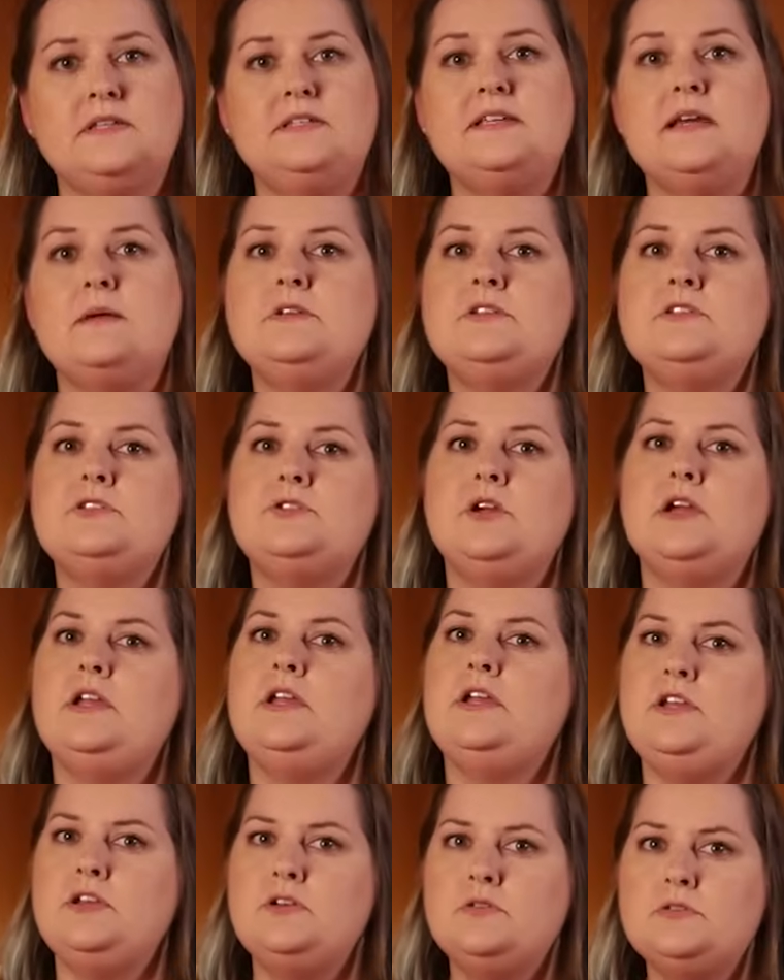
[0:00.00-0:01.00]
that
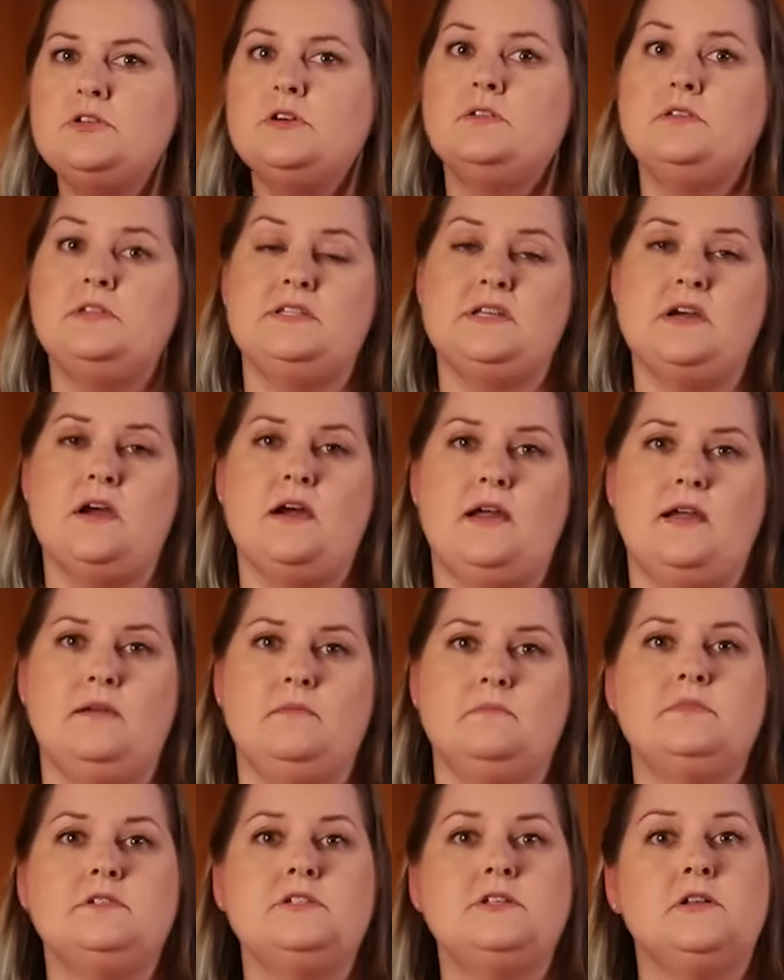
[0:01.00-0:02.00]
demonstrate you took the
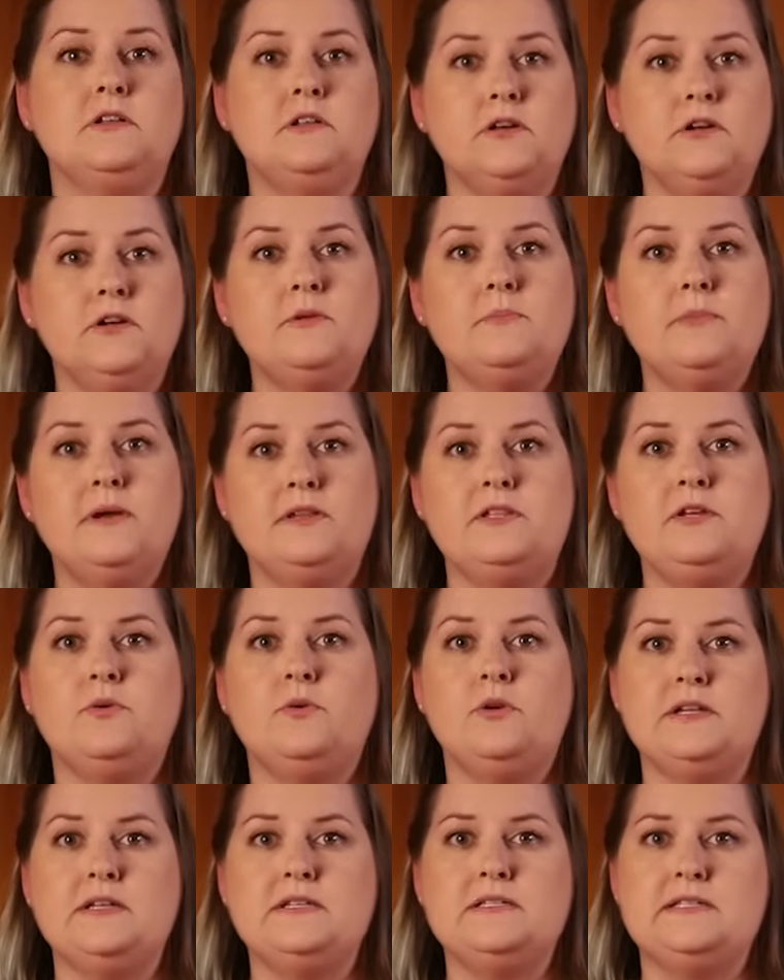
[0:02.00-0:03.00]
time to learn about the
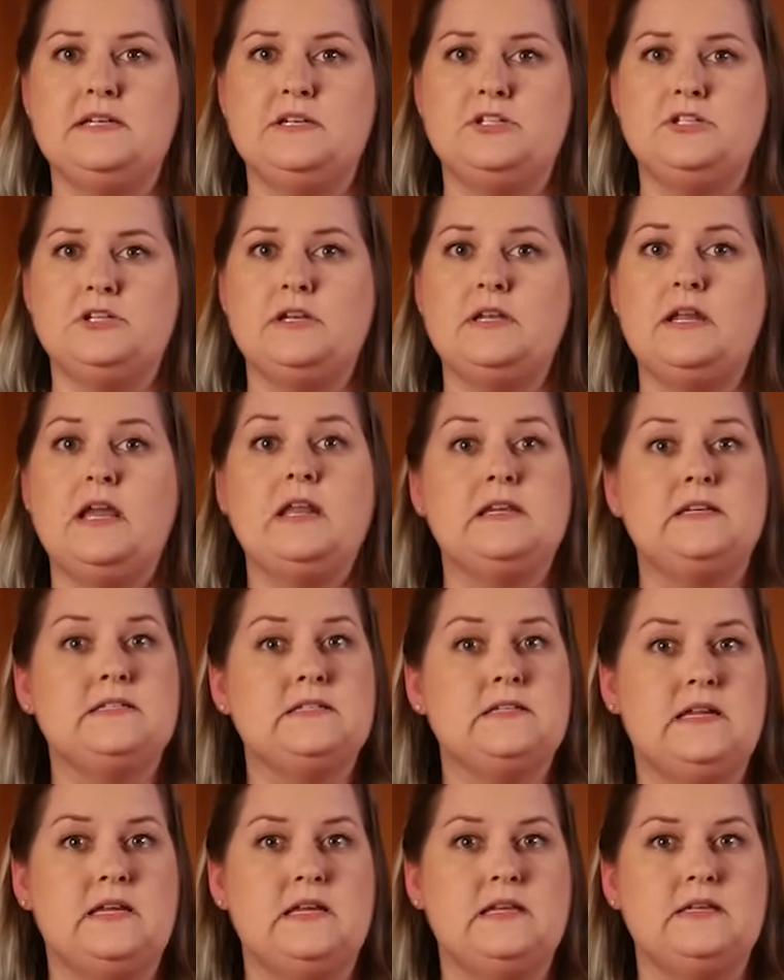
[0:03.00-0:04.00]
organization and
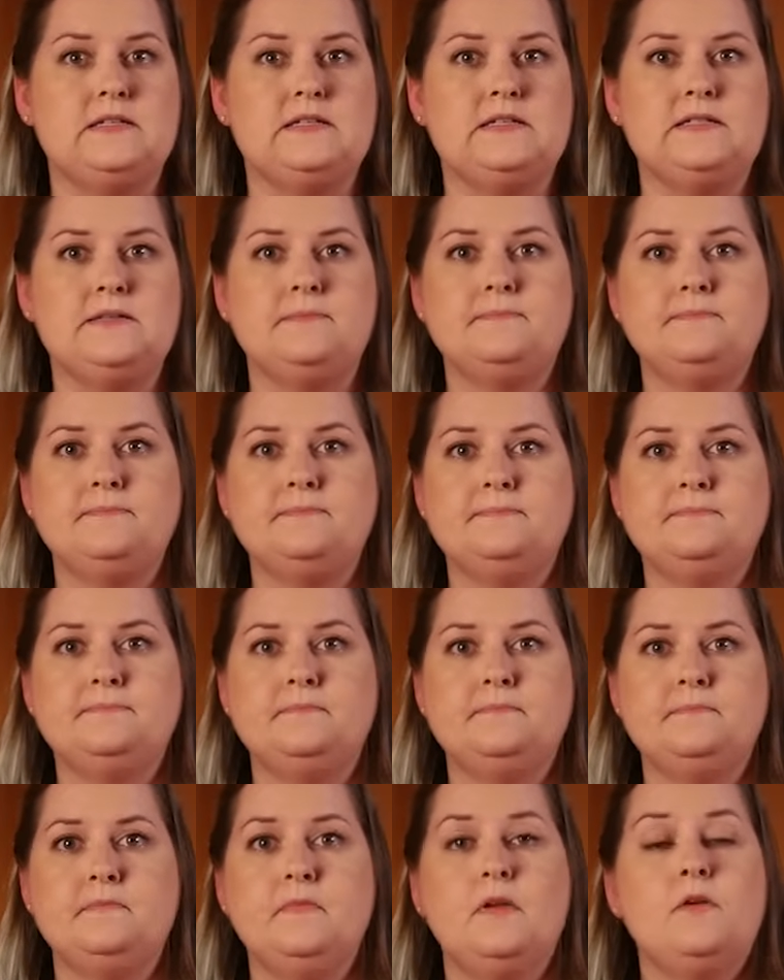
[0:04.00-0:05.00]
its needs.
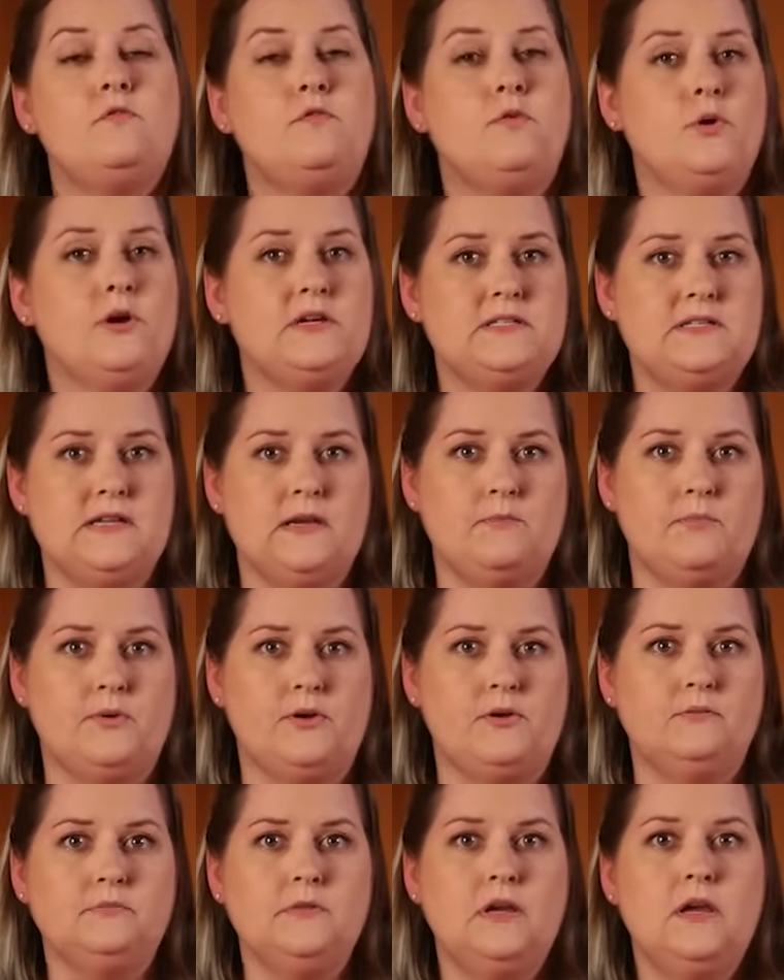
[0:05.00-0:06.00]
For
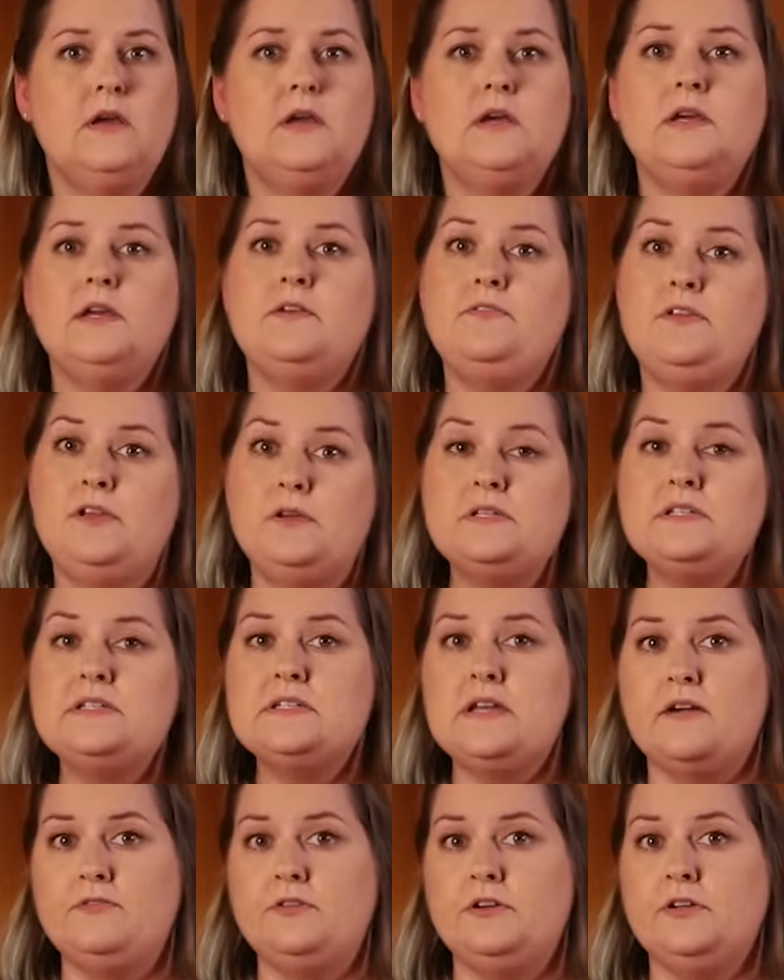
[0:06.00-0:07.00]
example, if you
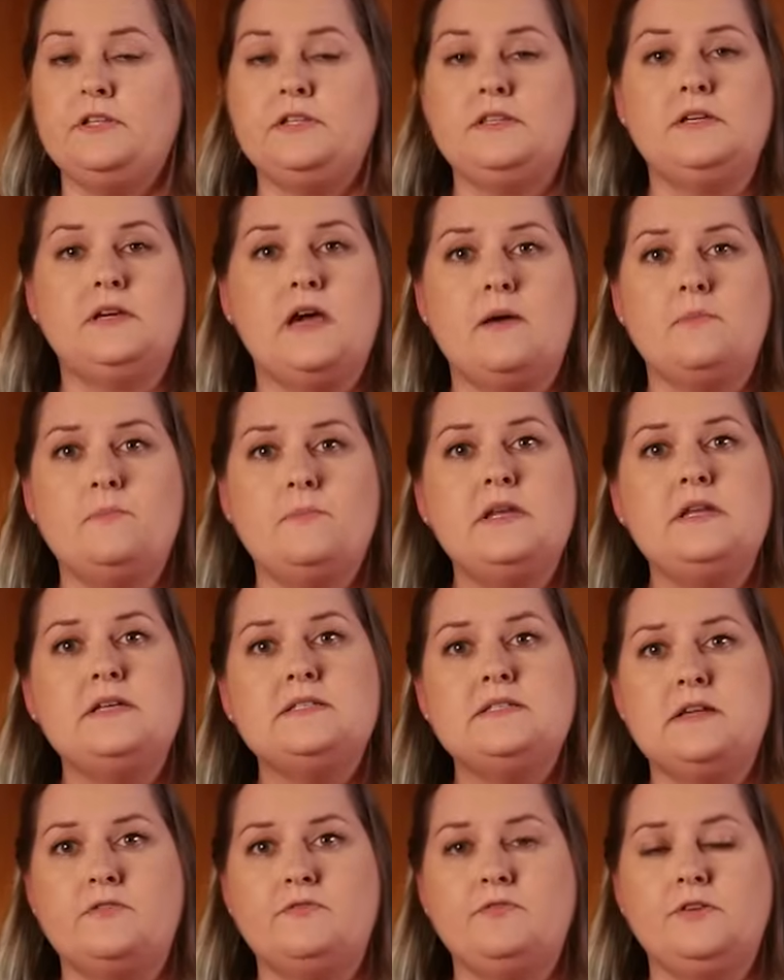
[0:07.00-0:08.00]
discover that the company
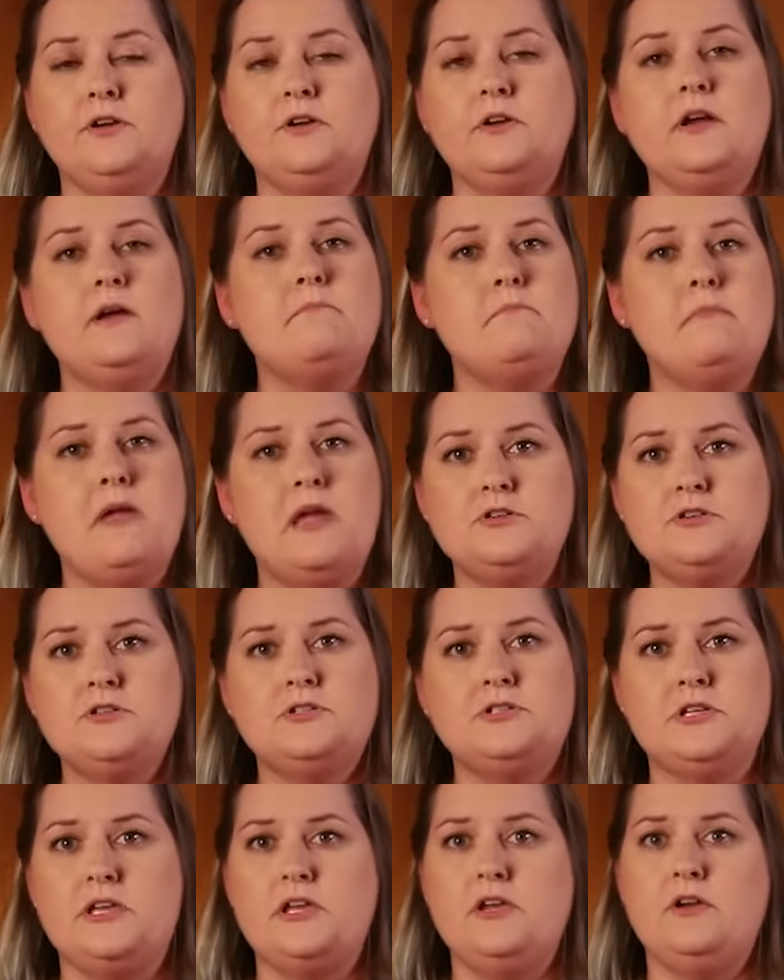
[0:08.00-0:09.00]
suffered a major
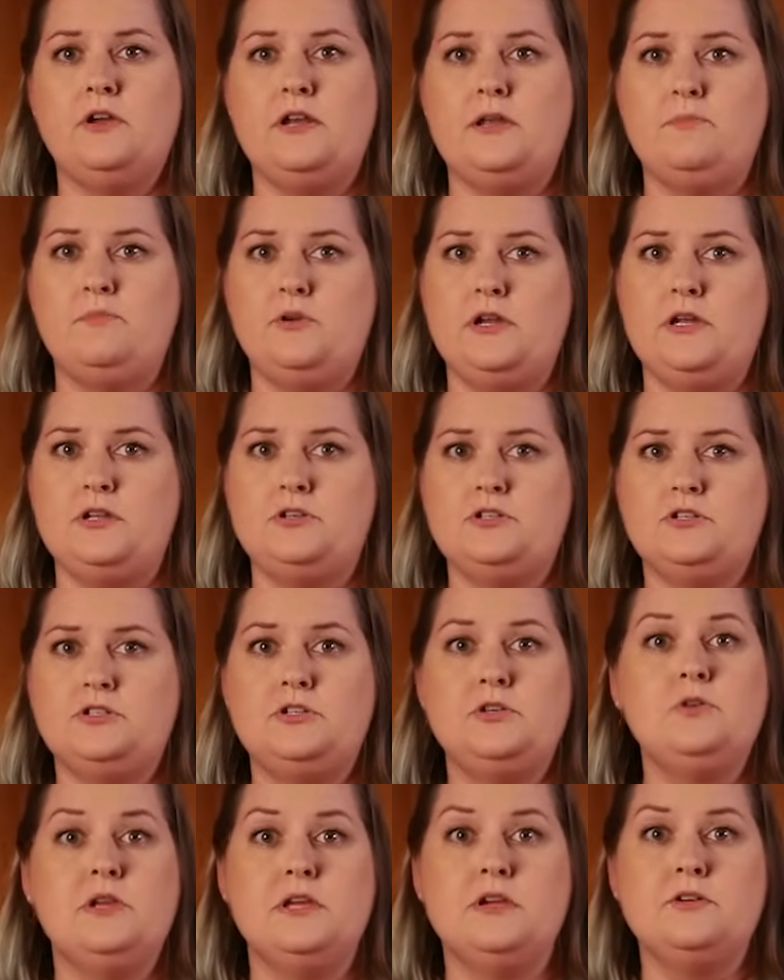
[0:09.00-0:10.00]
security breach
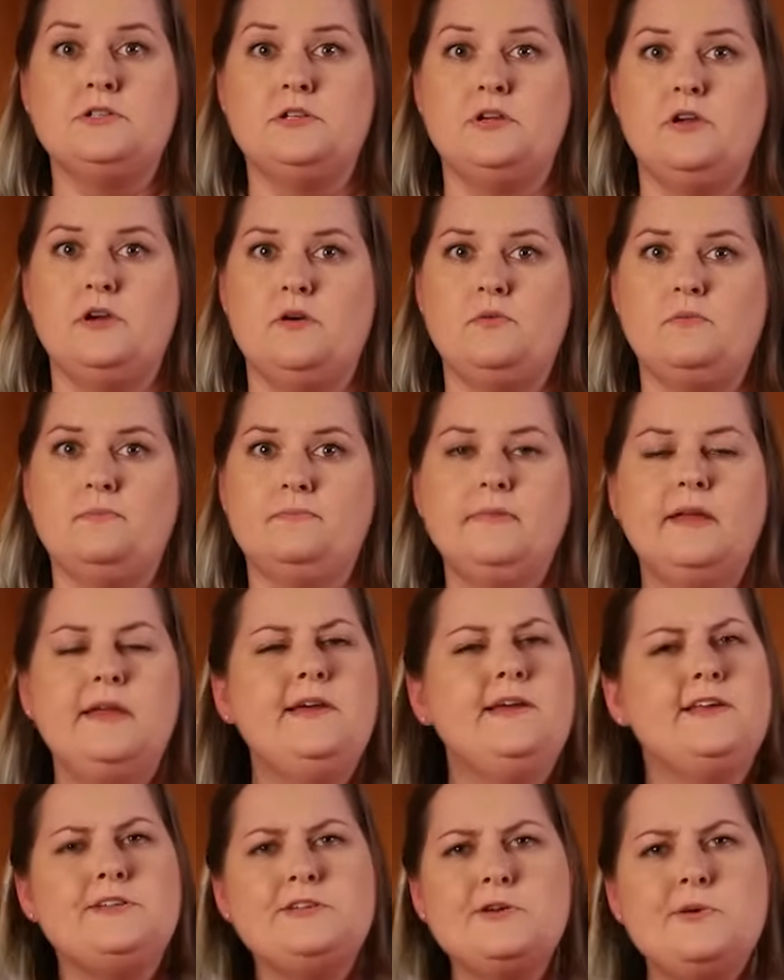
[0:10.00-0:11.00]
two years ago,
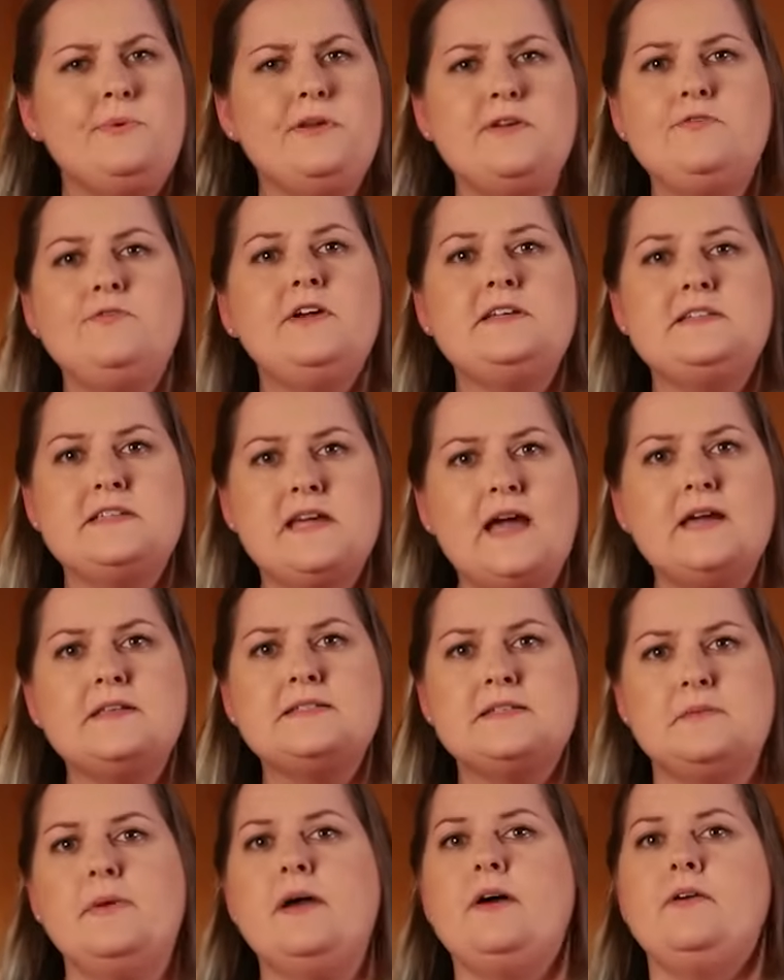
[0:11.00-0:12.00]
don't be afraid to
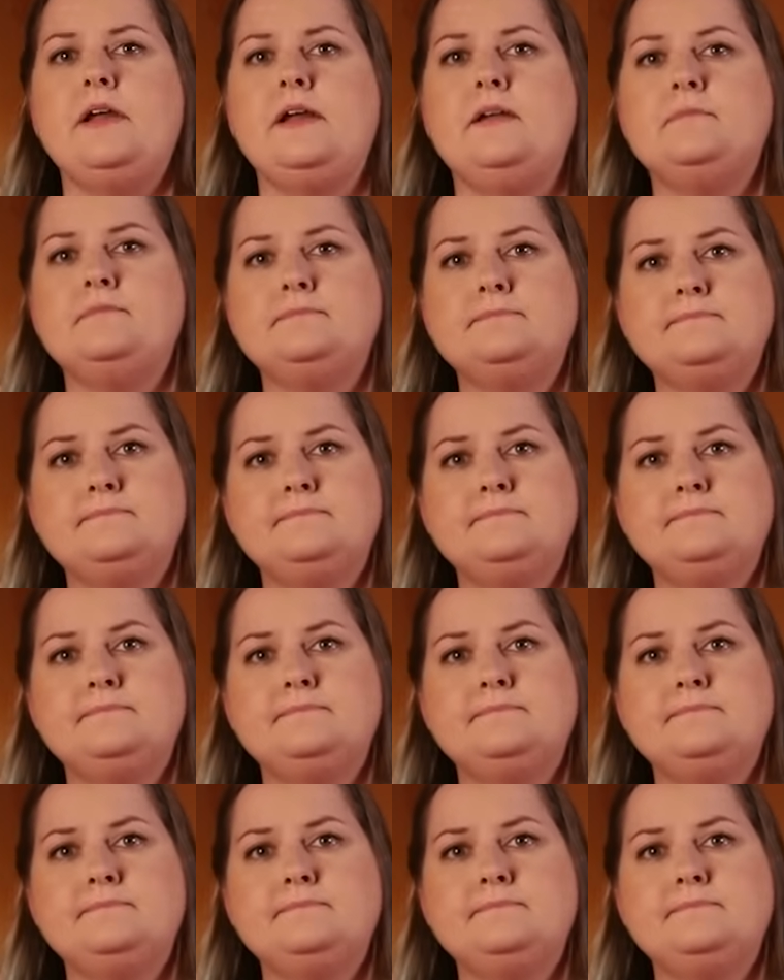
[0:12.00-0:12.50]
ask about it